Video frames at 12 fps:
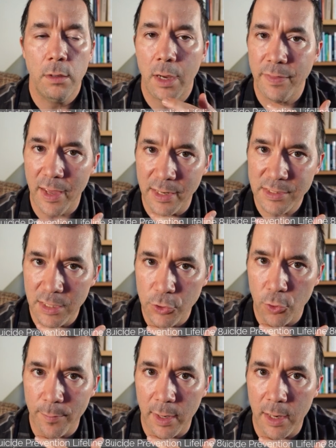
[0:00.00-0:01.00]
and that it's in
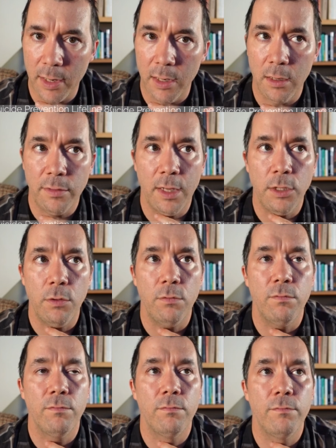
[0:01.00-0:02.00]
your body and that
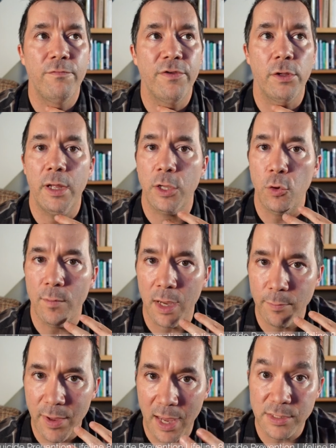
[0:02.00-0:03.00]
you feel like you
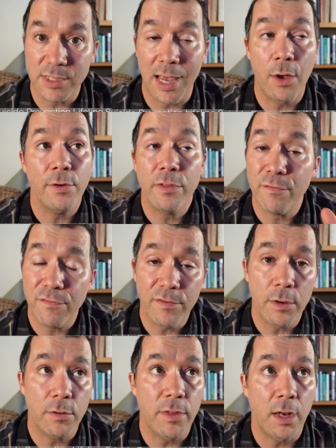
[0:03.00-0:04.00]
might pass out, and the
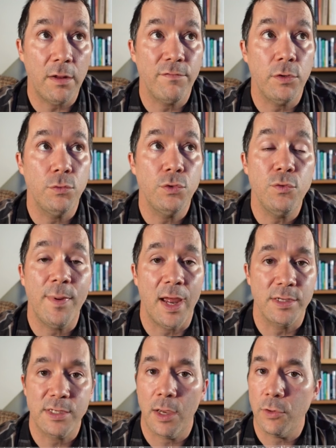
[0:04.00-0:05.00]
fear that if you do
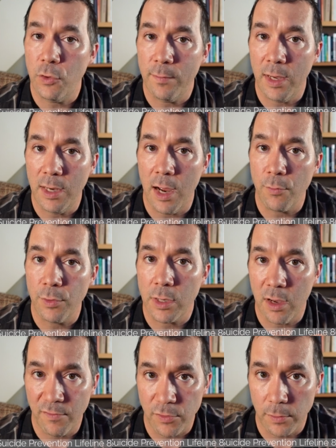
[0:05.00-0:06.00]
pass out, you may not
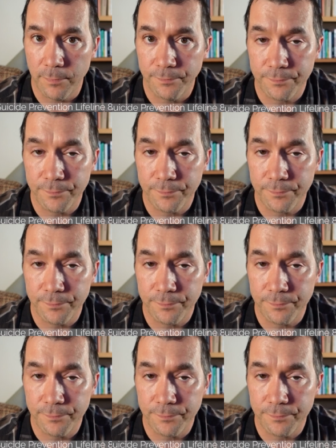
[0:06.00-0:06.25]
recover.